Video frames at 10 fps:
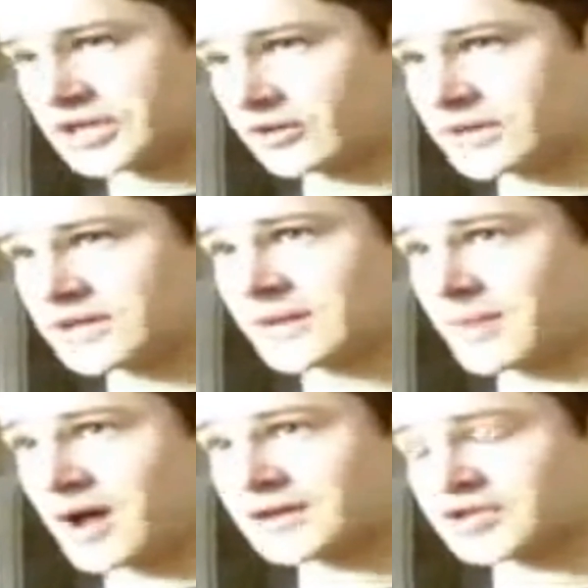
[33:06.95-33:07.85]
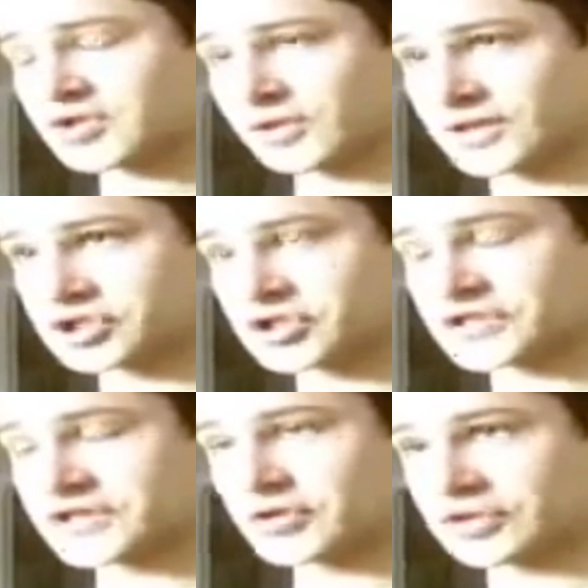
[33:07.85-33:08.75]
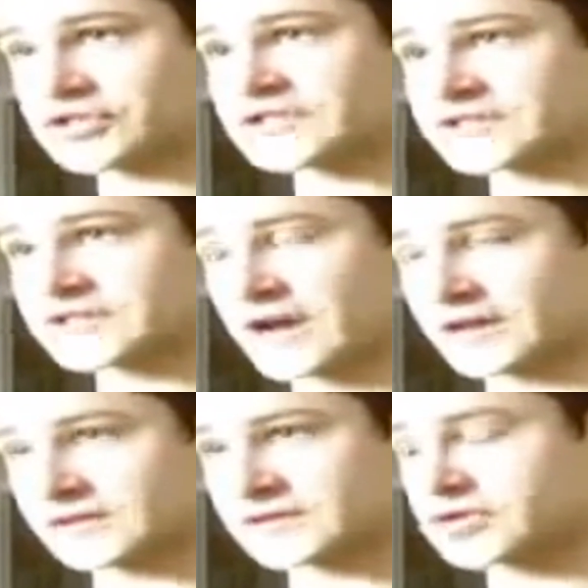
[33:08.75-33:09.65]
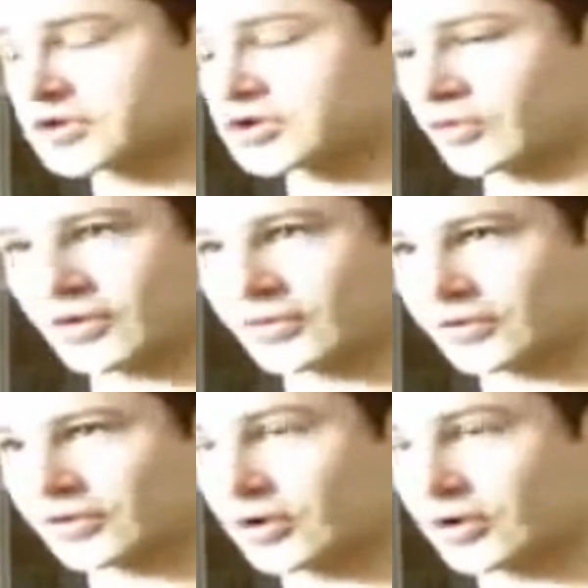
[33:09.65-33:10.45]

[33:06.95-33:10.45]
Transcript: Don't tell me that mine is religious and yours is science. No.